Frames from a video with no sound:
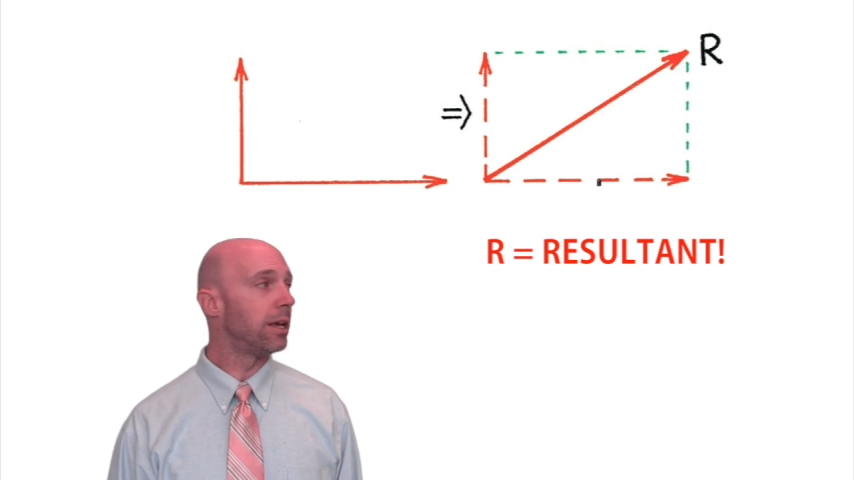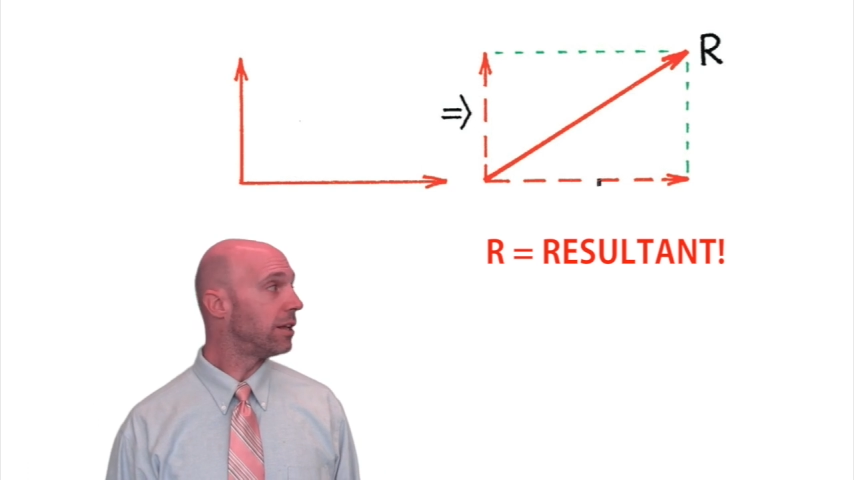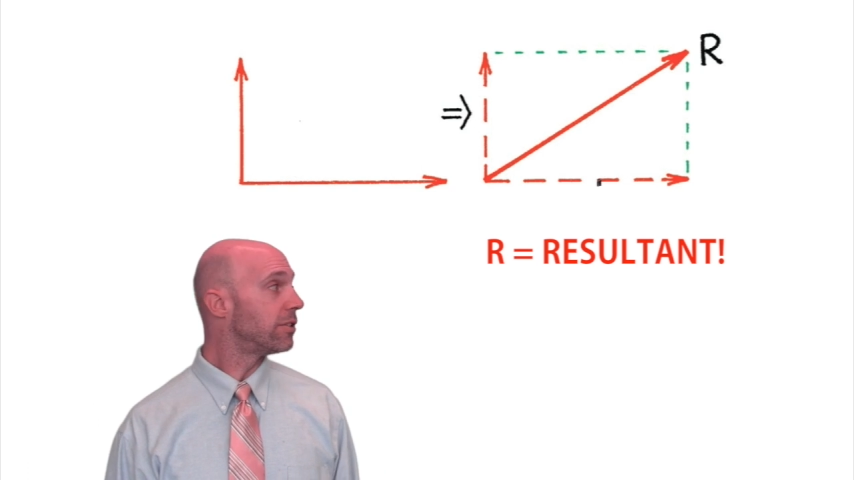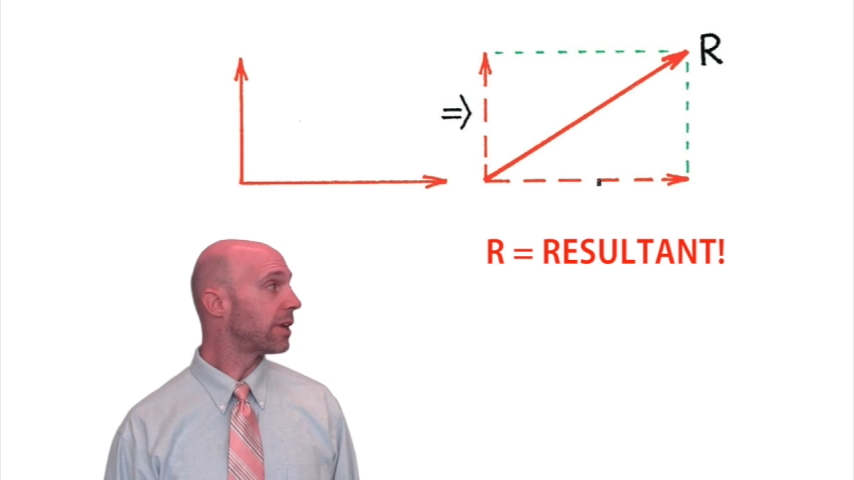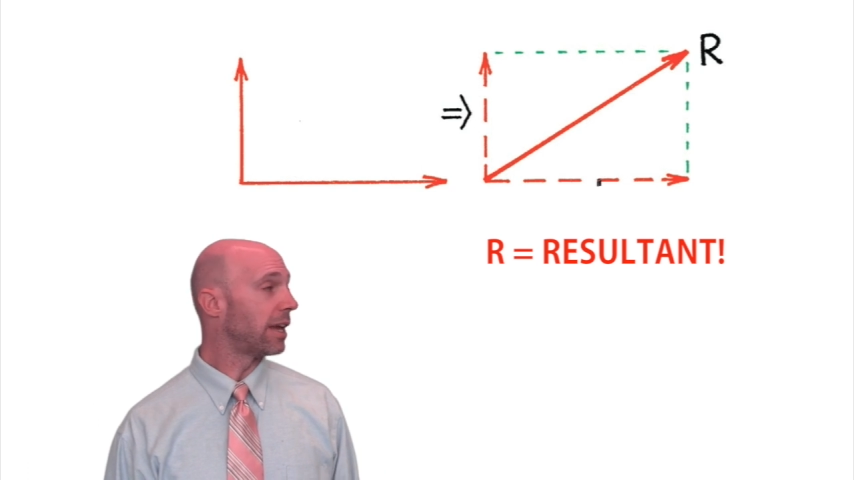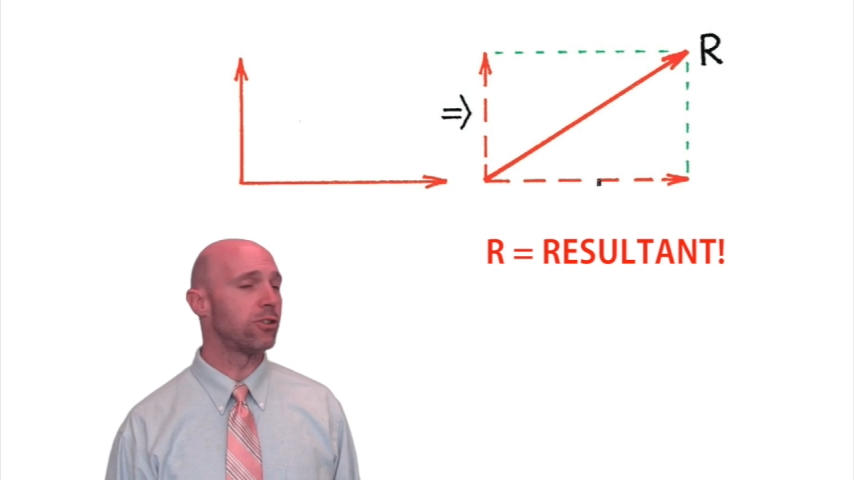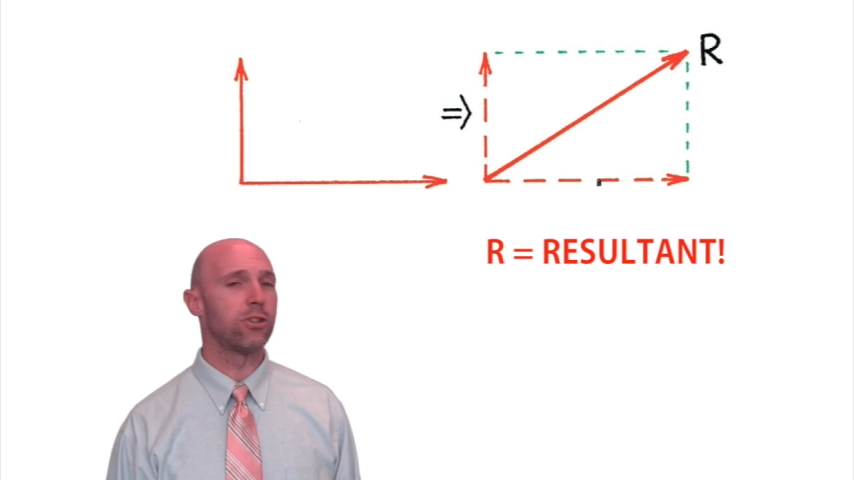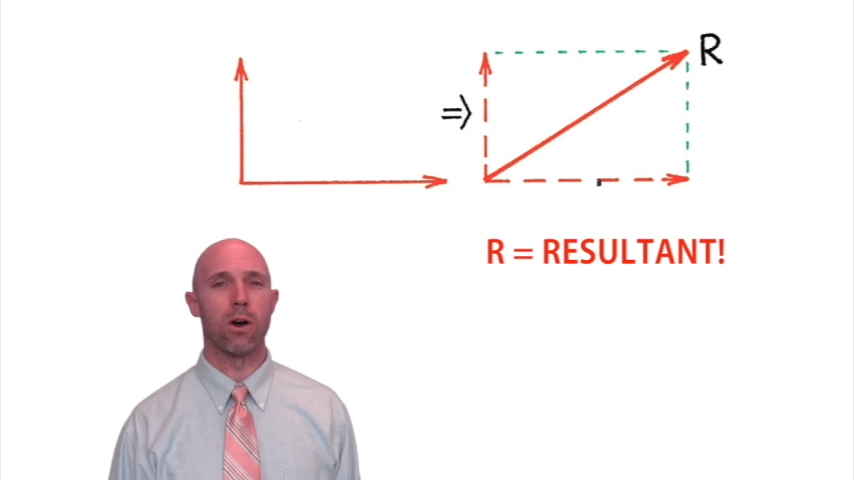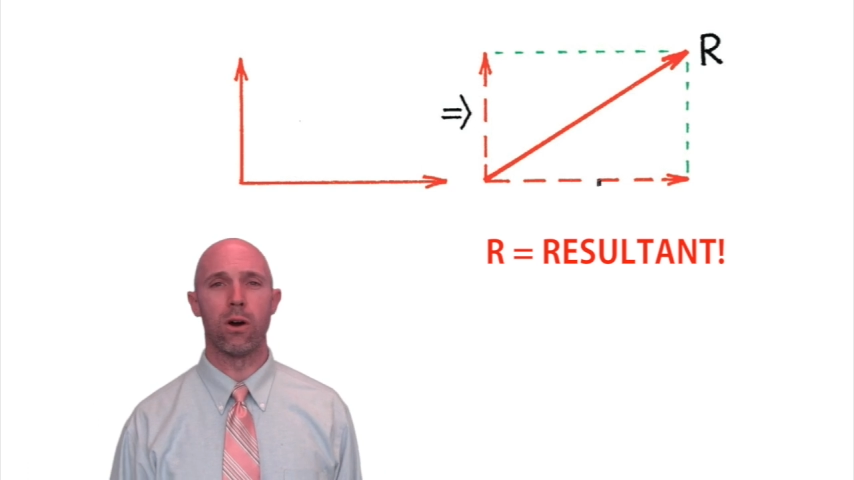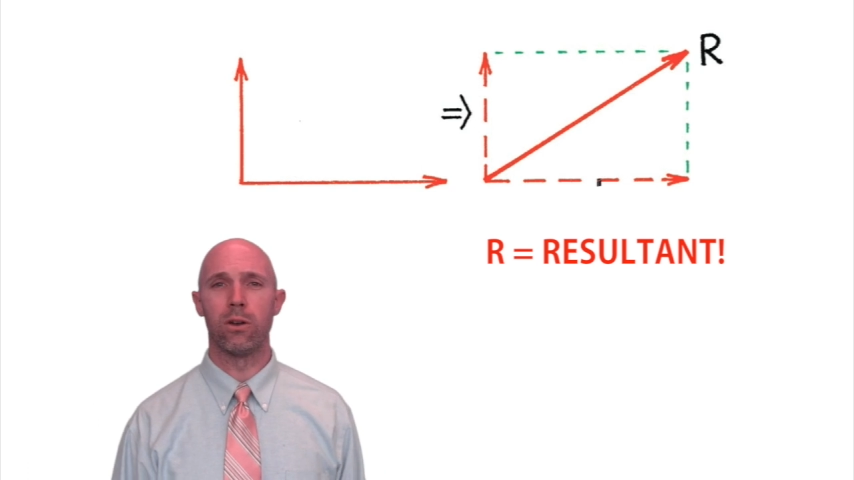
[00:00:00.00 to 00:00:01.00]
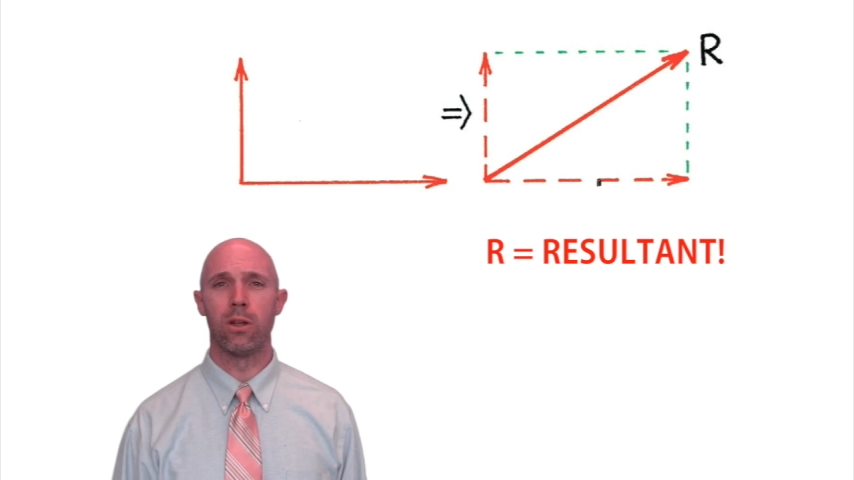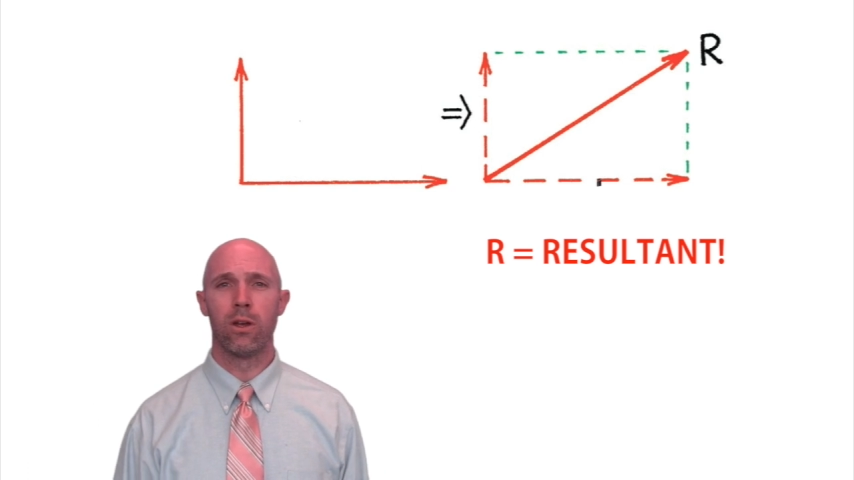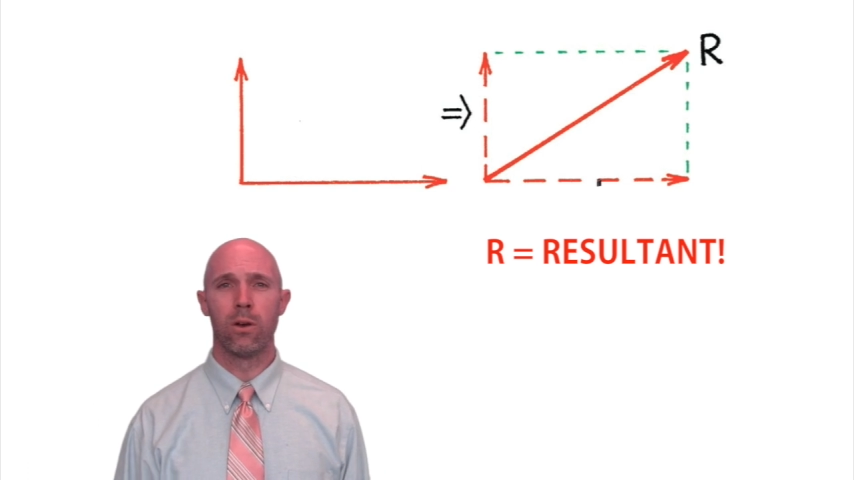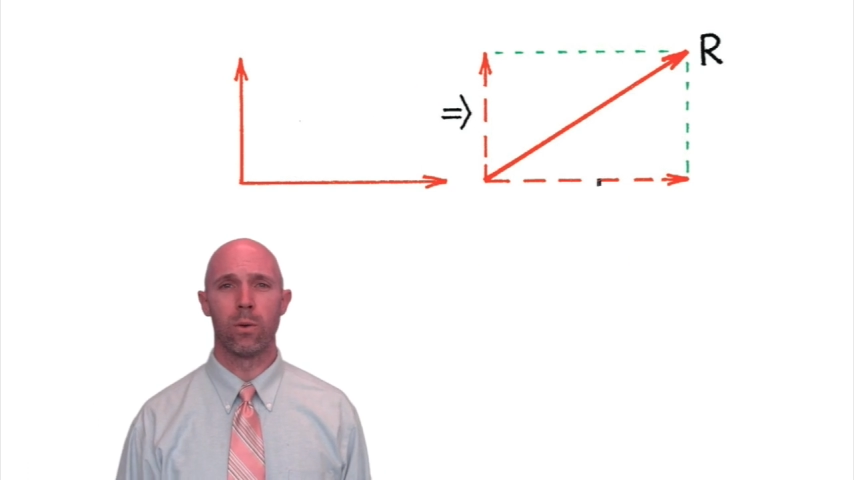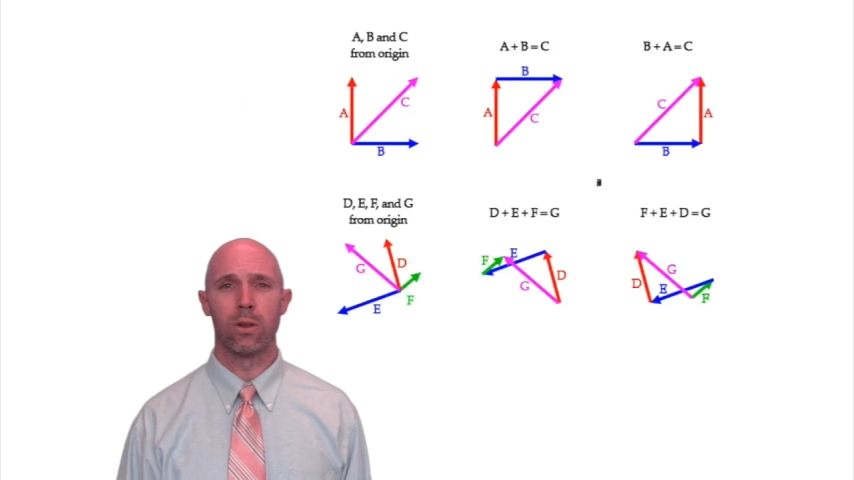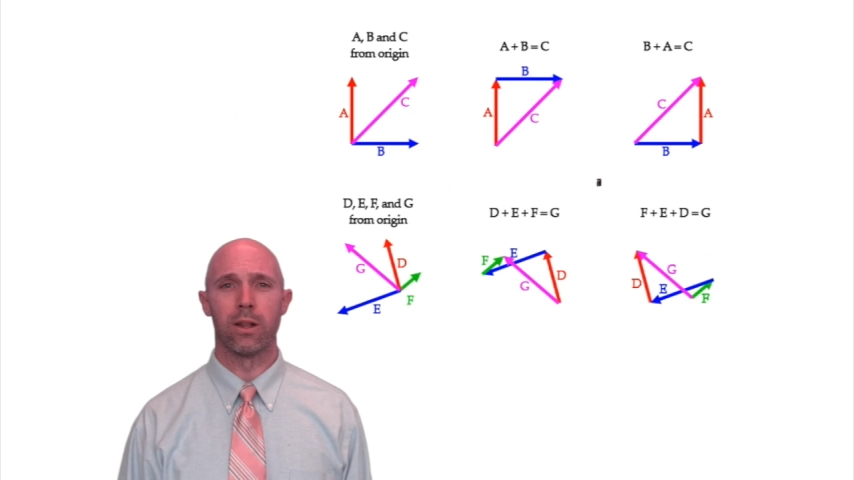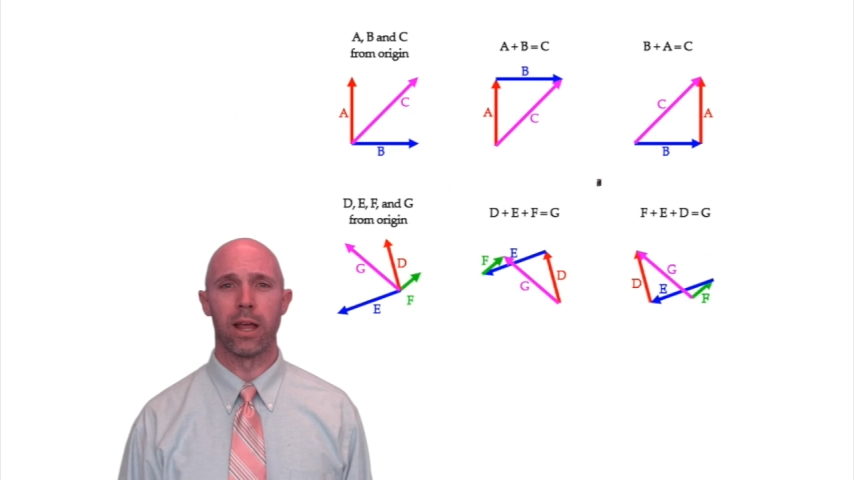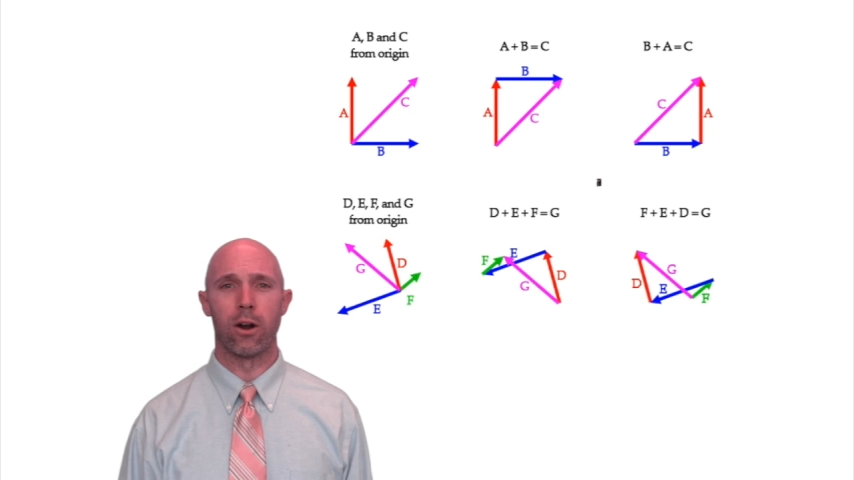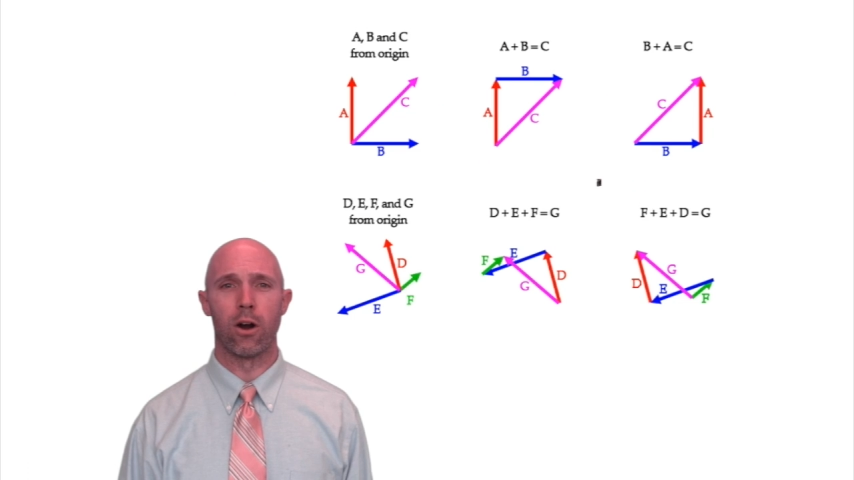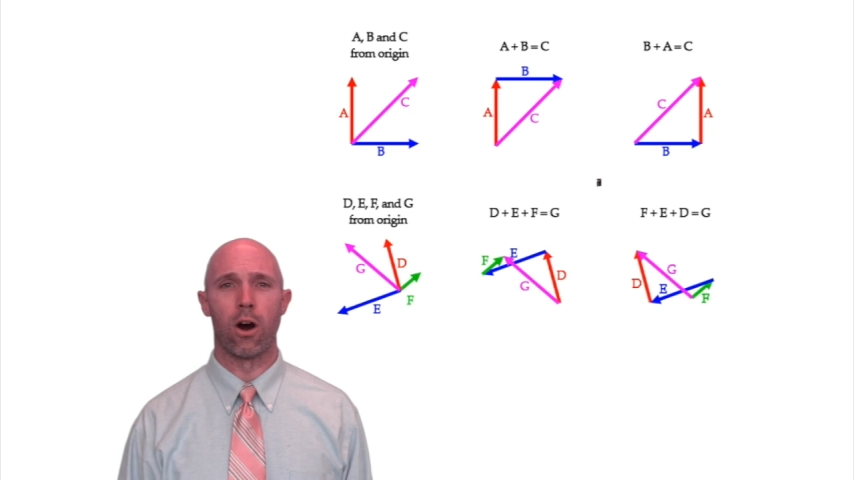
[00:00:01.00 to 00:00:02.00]
in this case shown with the
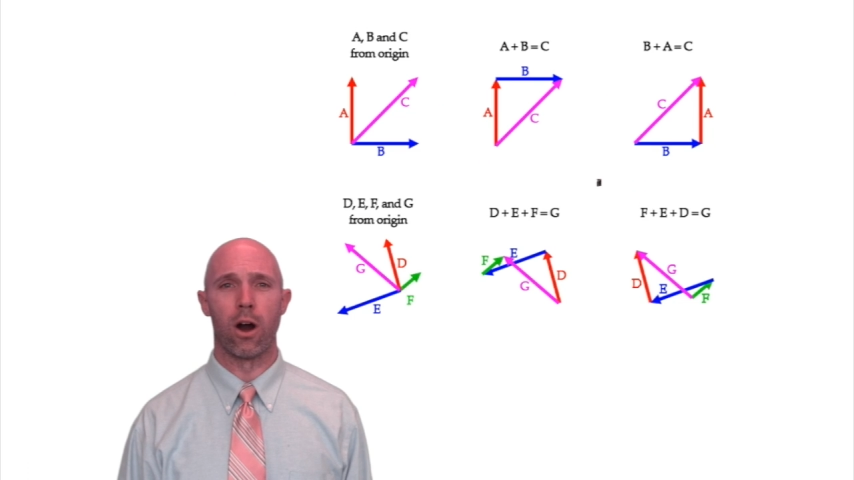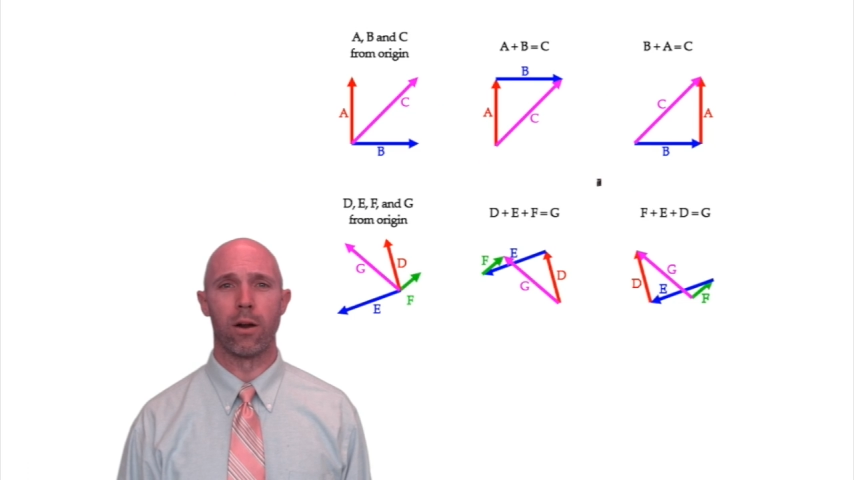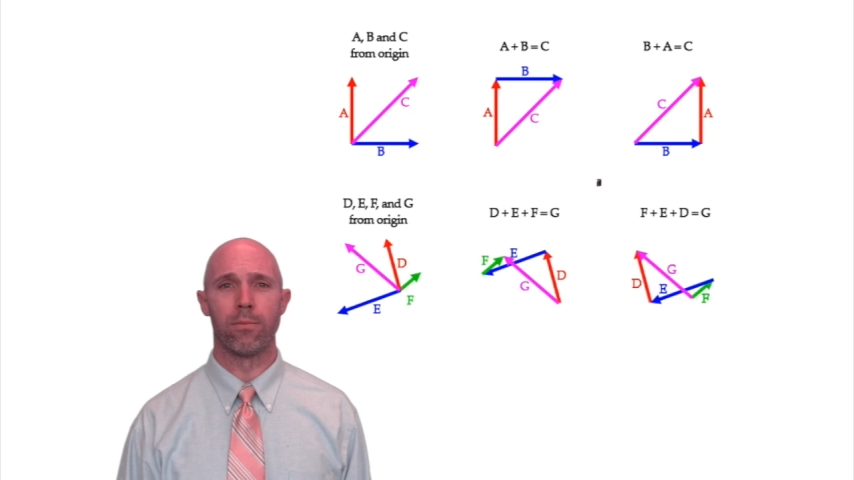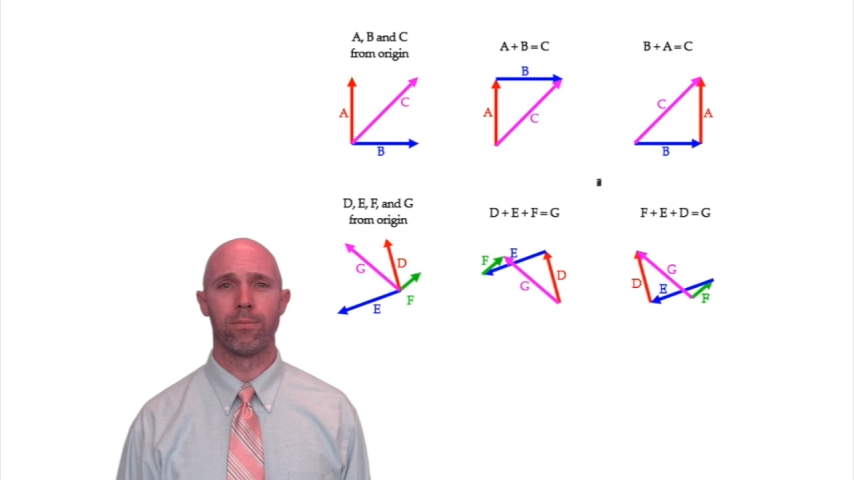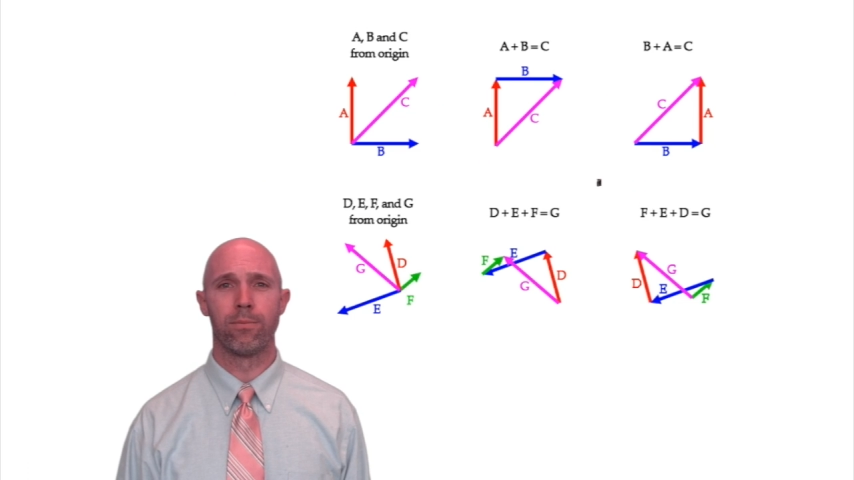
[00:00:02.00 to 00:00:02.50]
letter R.